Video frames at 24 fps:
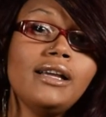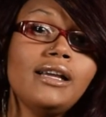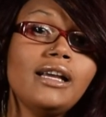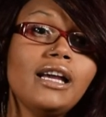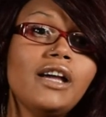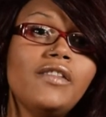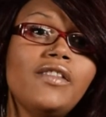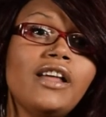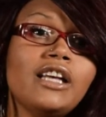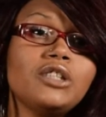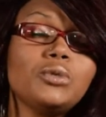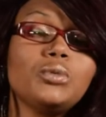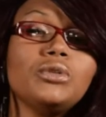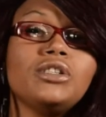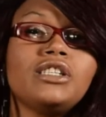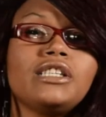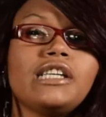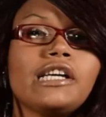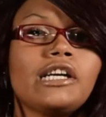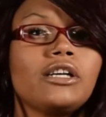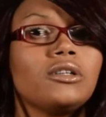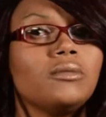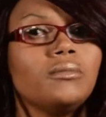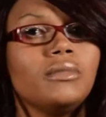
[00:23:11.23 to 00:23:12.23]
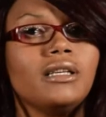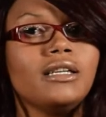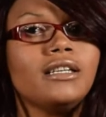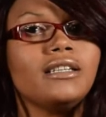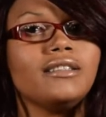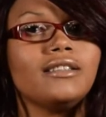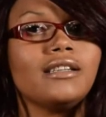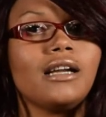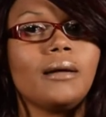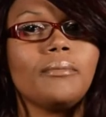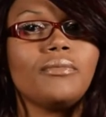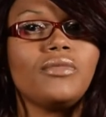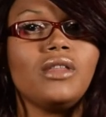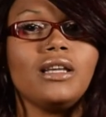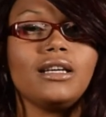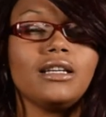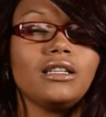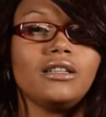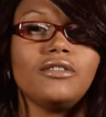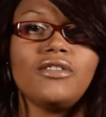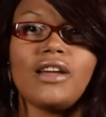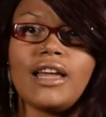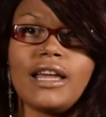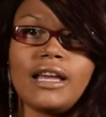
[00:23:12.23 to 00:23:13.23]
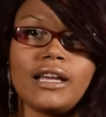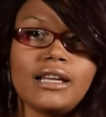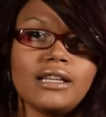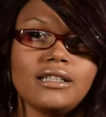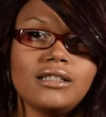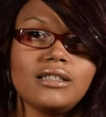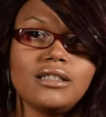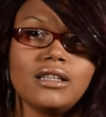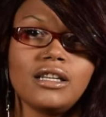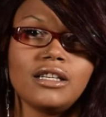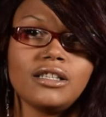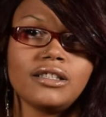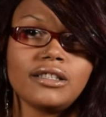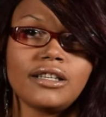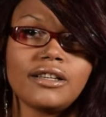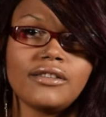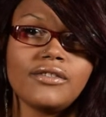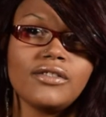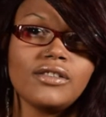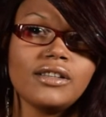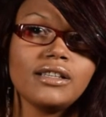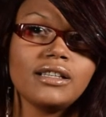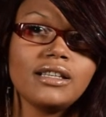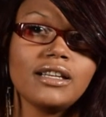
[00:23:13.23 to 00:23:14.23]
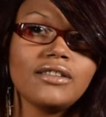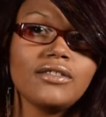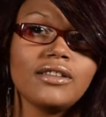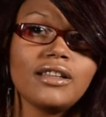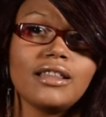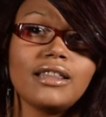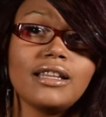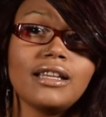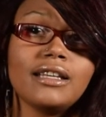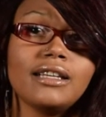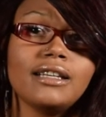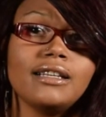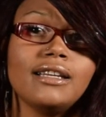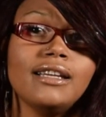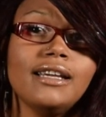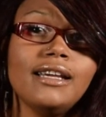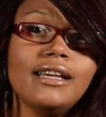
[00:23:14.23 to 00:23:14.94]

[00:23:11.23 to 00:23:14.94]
And that's what scared me, because then I'm thinking of AIDS and HIV and everything, and